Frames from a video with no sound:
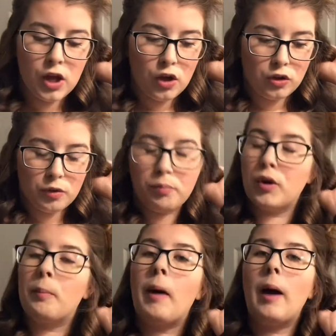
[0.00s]
You can put a
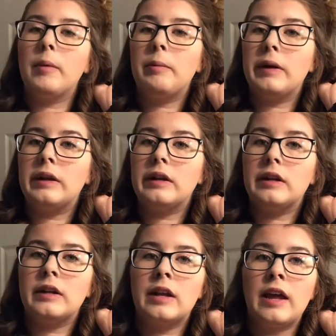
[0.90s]
bobby pin in it